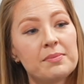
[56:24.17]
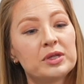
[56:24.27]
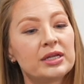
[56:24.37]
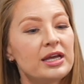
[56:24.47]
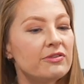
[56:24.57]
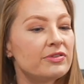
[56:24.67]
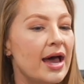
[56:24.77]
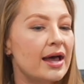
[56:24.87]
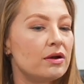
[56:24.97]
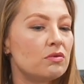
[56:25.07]
believe
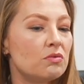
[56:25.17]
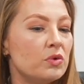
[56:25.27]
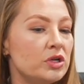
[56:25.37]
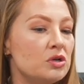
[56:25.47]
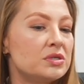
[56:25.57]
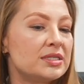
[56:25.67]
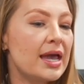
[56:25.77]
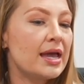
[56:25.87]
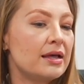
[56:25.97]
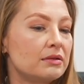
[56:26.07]
that when you
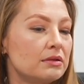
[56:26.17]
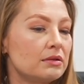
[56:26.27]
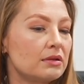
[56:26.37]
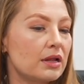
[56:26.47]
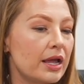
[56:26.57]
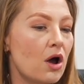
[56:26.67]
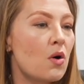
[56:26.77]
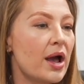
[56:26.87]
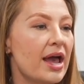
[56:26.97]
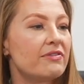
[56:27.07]
say, like, oh,
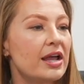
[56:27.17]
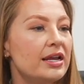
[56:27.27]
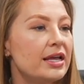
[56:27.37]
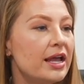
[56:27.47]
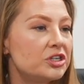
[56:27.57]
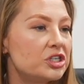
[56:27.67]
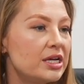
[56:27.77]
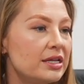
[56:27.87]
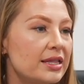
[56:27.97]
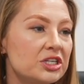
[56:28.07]
I have
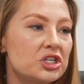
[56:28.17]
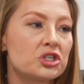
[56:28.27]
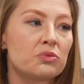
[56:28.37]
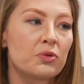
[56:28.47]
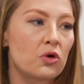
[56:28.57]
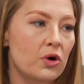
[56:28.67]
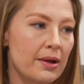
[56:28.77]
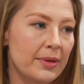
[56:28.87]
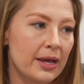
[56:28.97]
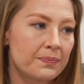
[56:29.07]
ADHD, that's just your
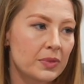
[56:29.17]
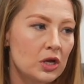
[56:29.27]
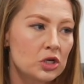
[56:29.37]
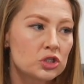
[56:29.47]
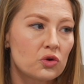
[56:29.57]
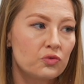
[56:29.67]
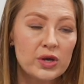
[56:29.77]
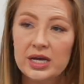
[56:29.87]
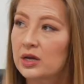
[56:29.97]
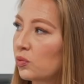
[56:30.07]
programming. So if we
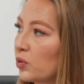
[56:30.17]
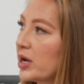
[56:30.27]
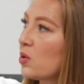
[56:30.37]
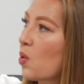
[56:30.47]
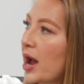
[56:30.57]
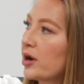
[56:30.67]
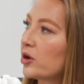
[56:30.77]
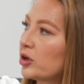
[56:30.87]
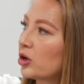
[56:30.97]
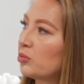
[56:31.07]
can
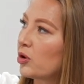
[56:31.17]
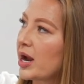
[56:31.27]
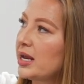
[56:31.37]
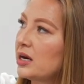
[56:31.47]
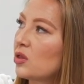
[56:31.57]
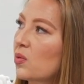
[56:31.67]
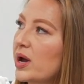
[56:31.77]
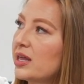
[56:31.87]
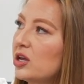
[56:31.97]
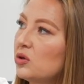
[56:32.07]
rewire your brain and the way
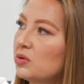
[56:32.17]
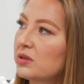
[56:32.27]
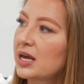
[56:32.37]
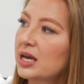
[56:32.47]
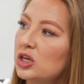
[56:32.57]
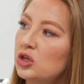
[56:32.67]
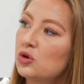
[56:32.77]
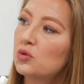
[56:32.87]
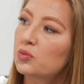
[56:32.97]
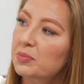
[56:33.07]
that you think and
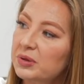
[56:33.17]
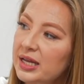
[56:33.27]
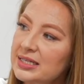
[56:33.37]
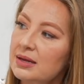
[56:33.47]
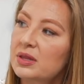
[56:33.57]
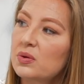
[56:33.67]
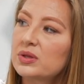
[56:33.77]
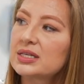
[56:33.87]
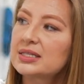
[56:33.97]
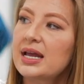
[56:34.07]
you replace something with
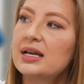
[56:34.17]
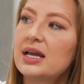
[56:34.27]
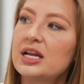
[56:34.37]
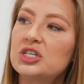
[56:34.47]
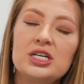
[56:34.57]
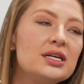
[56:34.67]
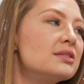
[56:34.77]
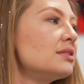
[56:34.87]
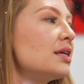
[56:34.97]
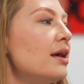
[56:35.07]
this ADHD
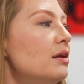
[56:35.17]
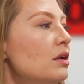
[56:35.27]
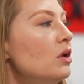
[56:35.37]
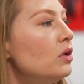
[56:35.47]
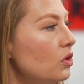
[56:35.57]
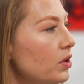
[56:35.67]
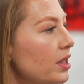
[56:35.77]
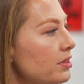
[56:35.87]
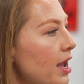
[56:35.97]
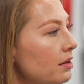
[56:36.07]
instead, you'll
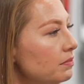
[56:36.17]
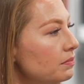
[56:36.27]
get that.